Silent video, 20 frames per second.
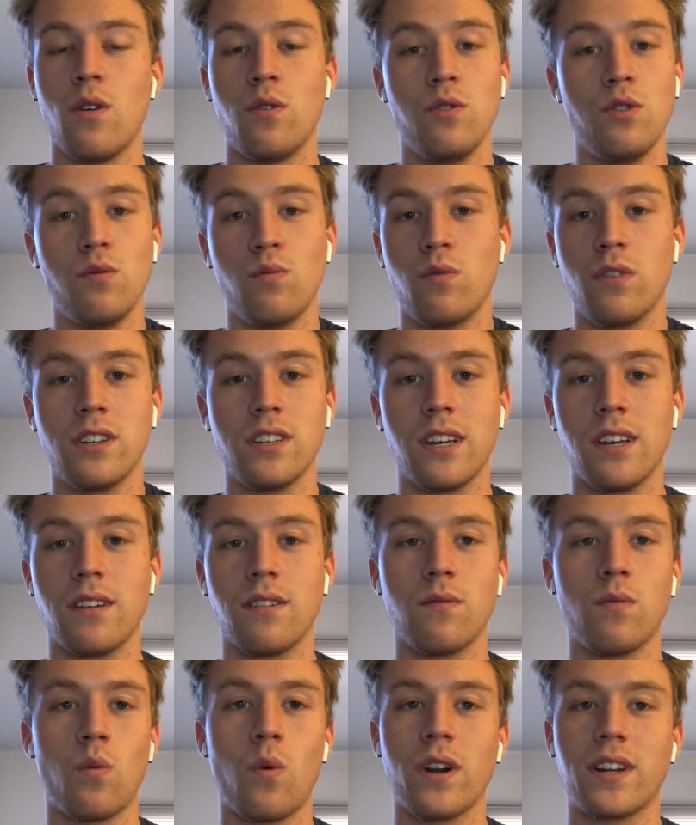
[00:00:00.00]

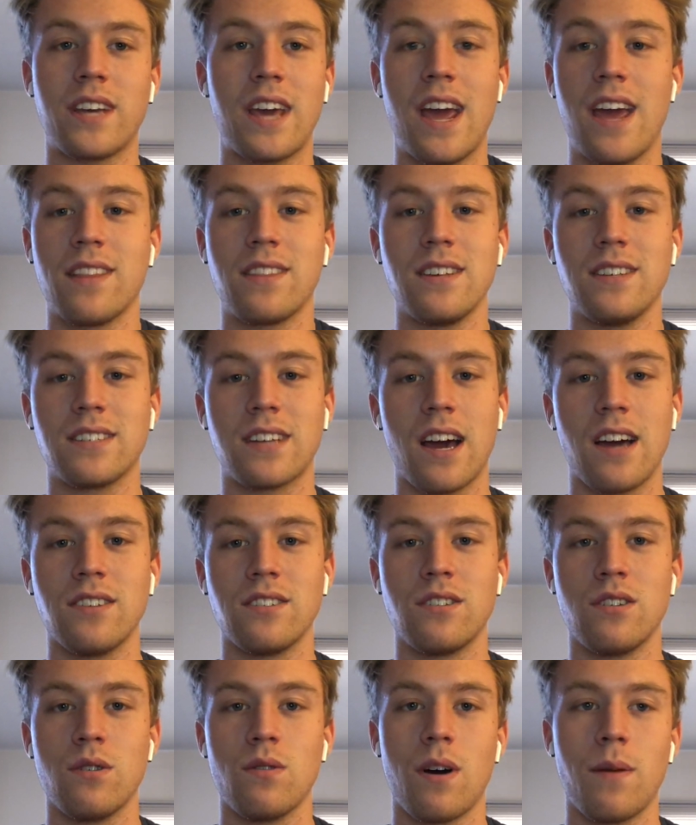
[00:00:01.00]
What can't these
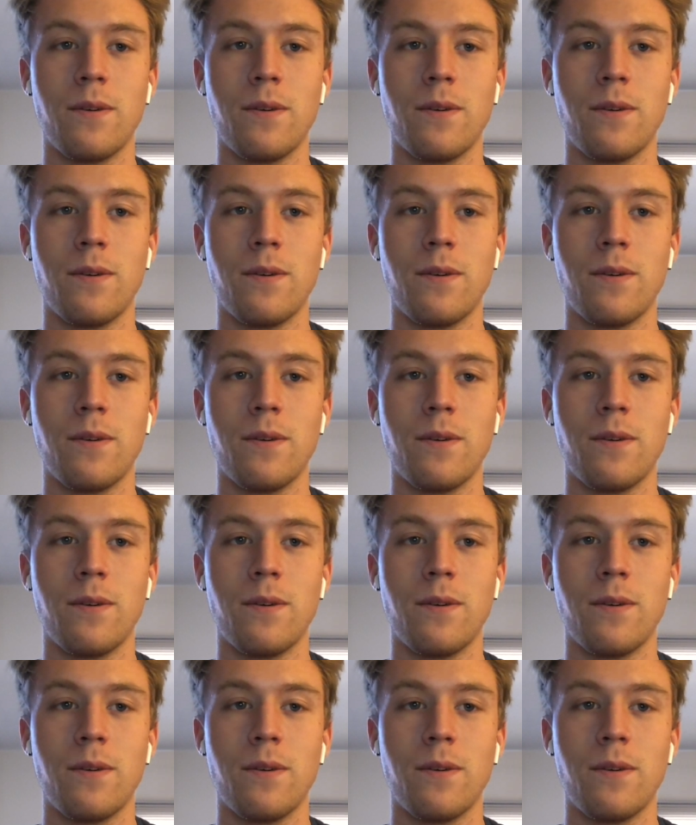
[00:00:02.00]
guys do?